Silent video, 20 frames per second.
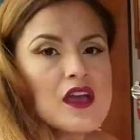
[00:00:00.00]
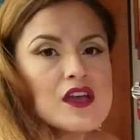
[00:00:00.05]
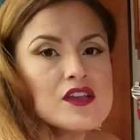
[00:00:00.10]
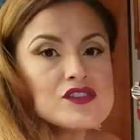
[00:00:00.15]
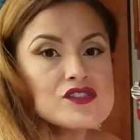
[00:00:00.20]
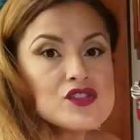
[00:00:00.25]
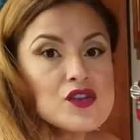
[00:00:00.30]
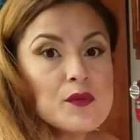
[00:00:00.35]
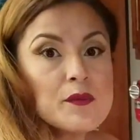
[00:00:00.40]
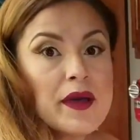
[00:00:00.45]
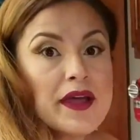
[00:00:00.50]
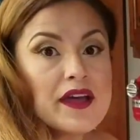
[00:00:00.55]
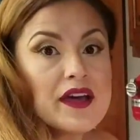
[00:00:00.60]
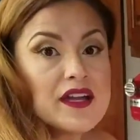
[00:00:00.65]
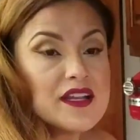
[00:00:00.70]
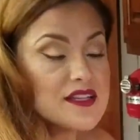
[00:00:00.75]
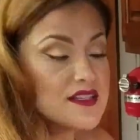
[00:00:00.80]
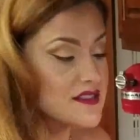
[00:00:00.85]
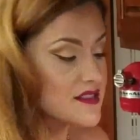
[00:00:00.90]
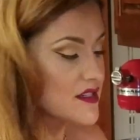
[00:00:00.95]
So my
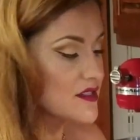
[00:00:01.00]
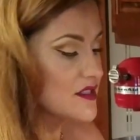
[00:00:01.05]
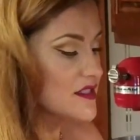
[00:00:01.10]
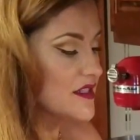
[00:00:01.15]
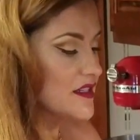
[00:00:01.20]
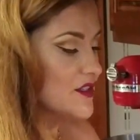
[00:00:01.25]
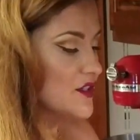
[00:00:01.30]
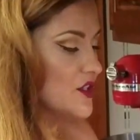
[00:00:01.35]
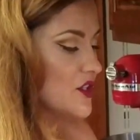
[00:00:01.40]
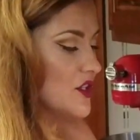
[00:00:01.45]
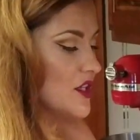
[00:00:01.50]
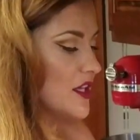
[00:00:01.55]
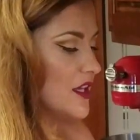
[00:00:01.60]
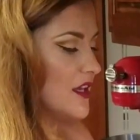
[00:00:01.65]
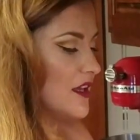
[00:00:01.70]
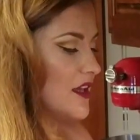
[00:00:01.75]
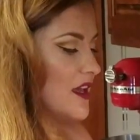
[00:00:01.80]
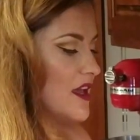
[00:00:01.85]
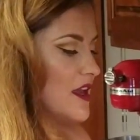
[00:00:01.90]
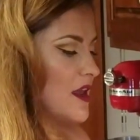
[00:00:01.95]
onions are done
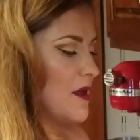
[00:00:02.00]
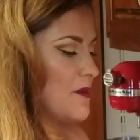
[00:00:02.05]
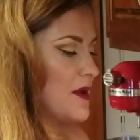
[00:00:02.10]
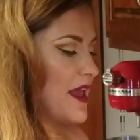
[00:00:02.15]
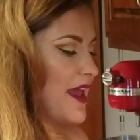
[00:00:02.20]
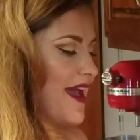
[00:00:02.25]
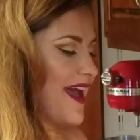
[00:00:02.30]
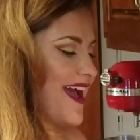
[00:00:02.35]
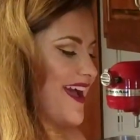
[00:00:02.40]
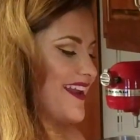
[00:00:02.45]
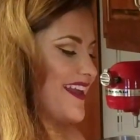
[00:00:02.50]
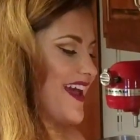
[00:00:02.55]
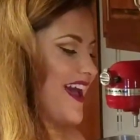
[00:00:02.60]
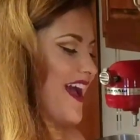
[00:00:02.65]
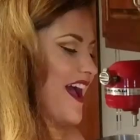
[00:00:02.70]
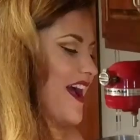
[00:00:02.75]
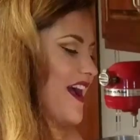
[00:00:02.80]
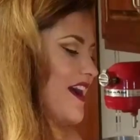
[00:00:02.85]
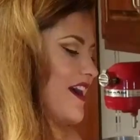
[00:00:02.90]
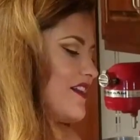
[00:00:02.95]
cooking, and I'm going to add
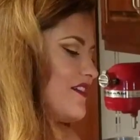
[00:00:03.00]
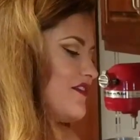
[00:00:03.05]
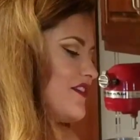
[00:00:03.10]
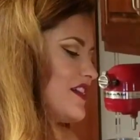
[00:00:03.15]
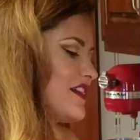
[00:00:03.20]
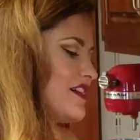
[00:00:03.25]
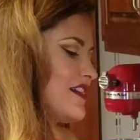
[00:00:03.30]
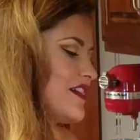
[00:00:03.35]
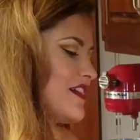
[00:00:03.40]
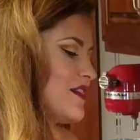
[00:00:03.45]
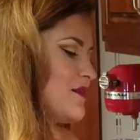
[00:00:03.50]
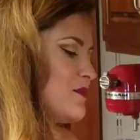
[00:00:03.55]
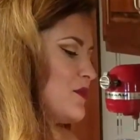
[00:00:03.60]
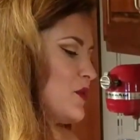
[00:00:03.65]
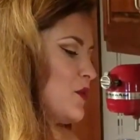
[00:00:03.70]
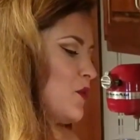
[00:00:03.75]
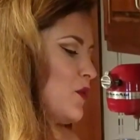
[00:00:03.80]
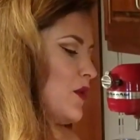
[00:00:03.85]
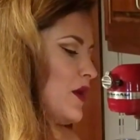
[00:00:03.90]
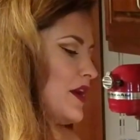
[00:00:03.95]
half a cup
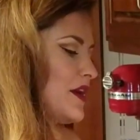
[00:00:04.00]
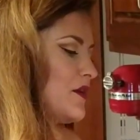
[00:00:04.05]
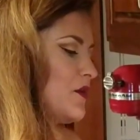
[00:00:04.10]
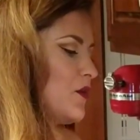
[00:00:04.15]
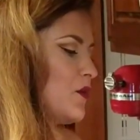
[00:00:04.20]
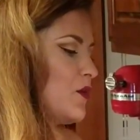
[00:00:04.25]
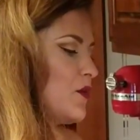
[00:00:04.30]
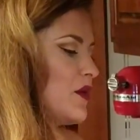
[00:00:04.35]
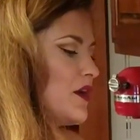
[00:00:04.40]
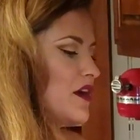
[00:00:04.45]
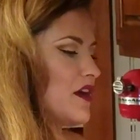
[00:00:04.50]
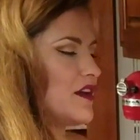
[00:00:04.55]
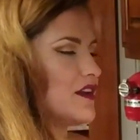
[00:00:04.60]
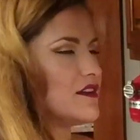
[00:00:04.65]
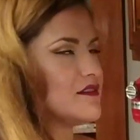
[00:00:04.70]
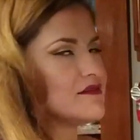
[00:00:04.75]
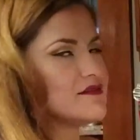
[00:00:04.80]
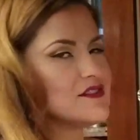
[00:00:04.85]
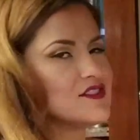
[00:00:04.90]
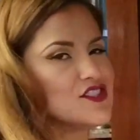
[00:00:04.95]
of white wine.
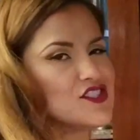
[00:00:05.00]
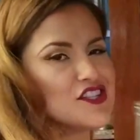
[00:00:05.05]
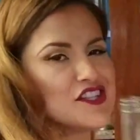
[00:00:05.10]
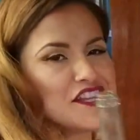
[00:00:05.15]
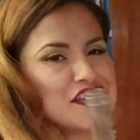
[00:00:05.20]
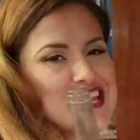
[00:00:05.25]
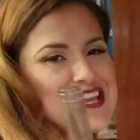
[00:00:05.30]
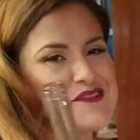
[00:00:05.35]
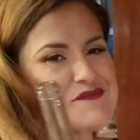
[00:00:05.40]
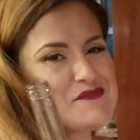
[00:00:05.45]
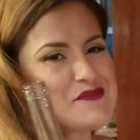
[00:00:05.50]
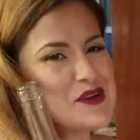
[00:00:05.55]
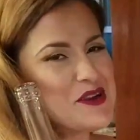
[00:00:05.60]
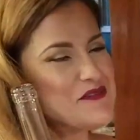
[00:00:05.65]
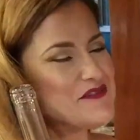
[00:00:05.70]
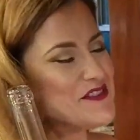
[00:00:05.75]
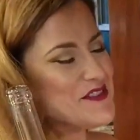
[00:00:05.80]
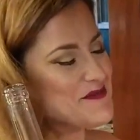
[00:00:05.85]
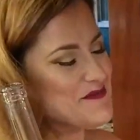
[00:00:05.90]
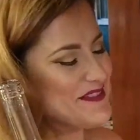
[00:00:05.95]
Chilean
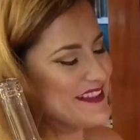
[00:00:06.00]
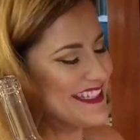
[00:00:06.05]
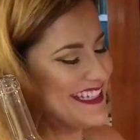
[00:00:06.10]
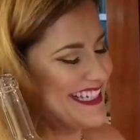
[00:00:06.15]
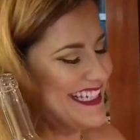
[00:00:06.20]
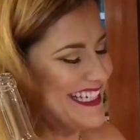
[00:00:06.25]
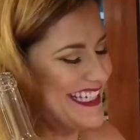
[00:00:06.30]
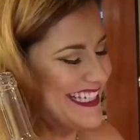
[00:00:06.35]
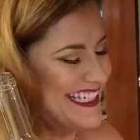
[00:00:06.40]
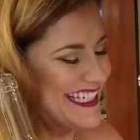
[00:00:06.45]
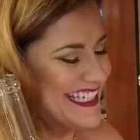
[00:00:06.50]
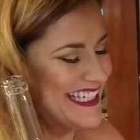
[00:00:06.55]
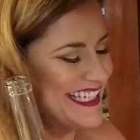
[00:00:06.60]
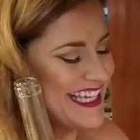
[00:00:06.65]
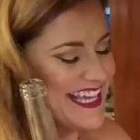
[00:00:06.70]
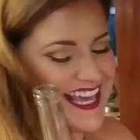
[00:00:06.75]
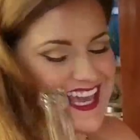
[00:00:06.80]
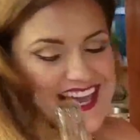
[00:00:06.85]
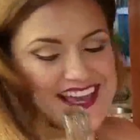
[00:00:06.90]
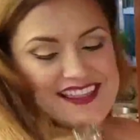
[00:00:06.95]
preferably.
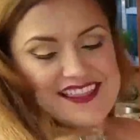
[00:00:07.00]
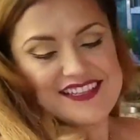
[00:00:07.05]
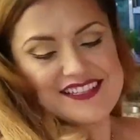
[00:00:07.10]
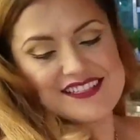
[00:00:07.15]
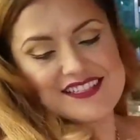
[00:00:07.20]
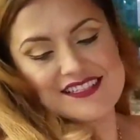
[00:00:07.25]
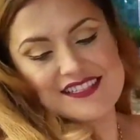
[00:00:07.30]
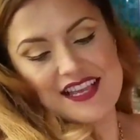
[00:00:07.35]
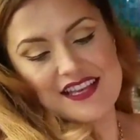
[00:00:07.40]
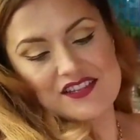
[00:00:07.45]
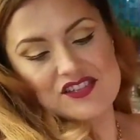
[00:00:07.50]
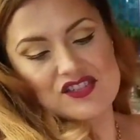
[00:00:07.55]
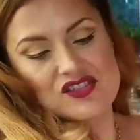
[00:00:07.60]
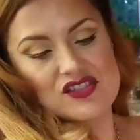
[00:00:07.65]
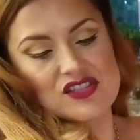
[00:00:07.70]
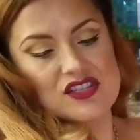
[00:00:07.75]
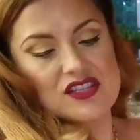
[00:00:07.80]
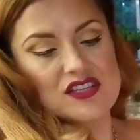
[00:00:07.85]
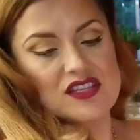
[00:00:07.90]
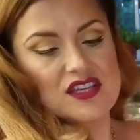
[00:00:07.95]
And this is
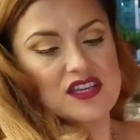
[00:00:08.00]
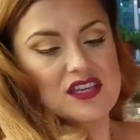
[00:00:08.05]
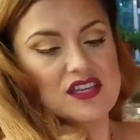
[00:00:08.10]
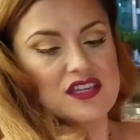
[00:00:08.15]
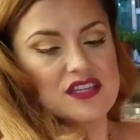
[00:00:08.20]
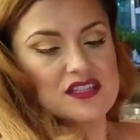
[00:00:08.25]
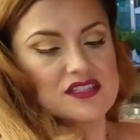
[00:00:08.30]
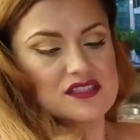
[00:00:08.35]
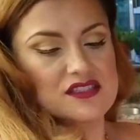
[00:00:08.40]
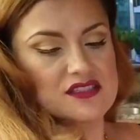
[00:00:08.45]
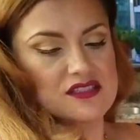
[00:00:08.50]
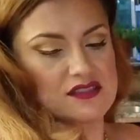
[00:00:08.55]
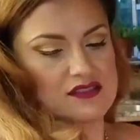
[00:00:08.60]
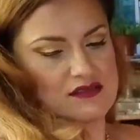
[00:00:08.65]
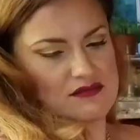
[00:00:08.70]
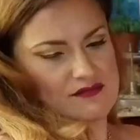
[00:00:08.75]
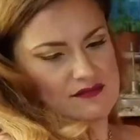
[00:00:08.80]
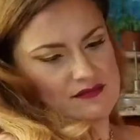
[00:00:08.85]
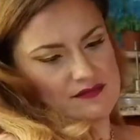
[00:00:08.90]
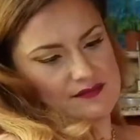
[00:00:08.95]
actually
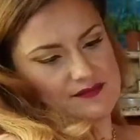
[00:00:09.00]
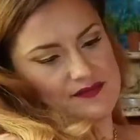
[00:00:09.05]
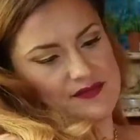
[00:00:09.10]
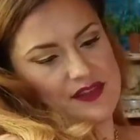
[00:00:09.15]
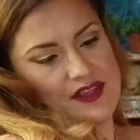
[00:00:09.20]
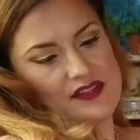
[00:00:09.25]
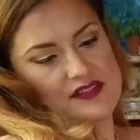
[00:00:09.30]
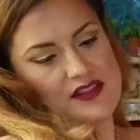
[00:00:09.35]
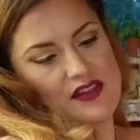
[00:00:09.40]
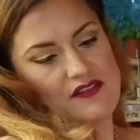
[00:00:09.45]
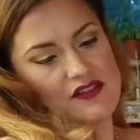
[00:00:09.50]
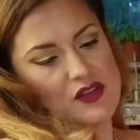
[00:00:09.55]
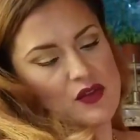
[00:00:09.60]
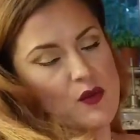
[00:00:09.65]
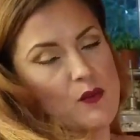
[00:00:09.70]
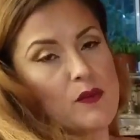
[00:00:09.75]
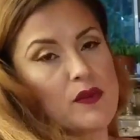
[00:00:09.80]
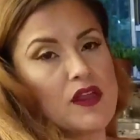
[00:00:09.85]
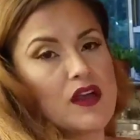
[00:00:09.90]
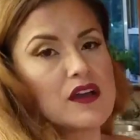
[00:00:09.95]

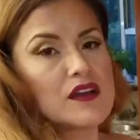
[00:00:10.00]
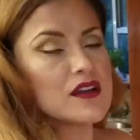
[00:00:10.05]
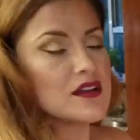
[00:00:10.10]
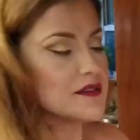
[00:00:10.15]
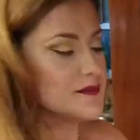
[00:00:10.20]
Sauvignon Blanc.